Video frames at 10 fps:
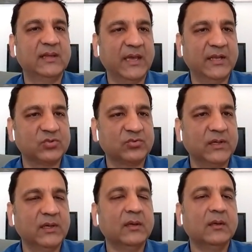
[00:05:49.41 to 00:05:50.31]
the
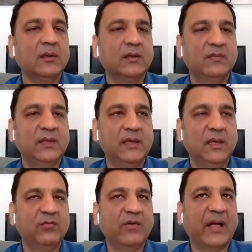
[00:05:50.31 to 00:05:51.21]
entry,
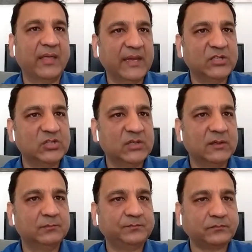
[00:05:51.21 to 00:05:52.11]
the validation,